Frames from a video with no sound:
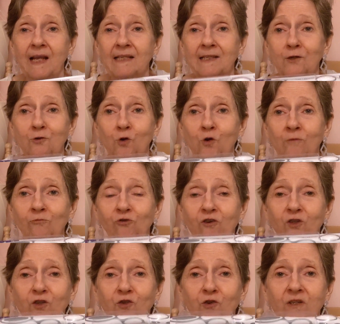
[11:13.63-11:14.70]
I still call them
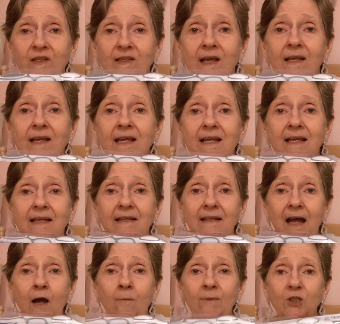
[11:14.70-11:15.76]
drugstores.
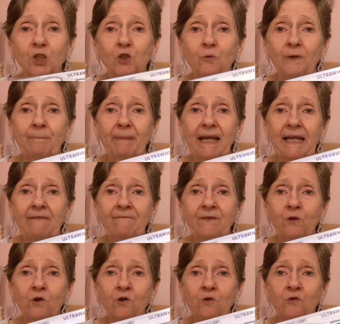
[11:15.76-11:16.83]
How much you would pay
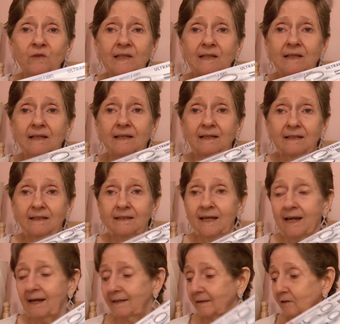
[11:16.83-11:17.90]
for those?
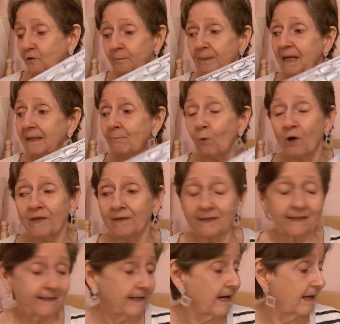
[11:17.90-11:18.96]
Yeah, you pay more
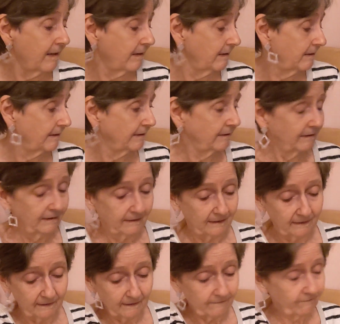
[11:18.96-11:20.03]
than a dollar
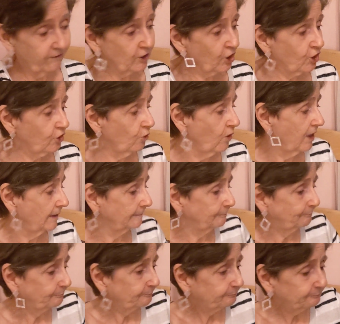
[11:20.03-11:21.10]
for sure.
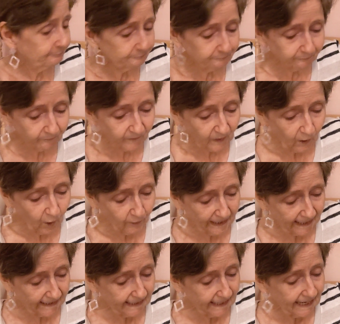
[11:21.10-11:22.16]

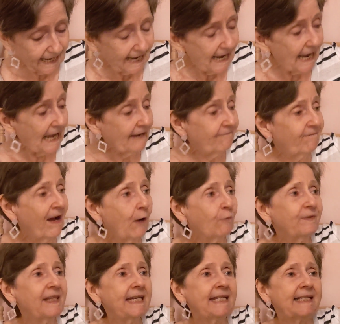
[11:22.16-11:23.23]
Okay, I
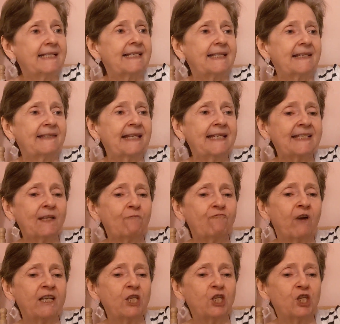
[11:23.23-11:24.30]
found these. These are
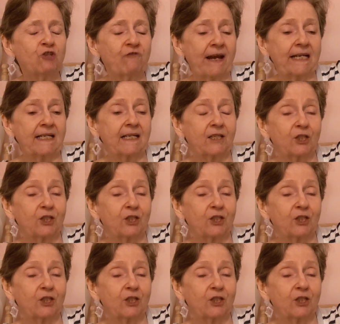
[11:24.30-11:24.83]
Rice Chex.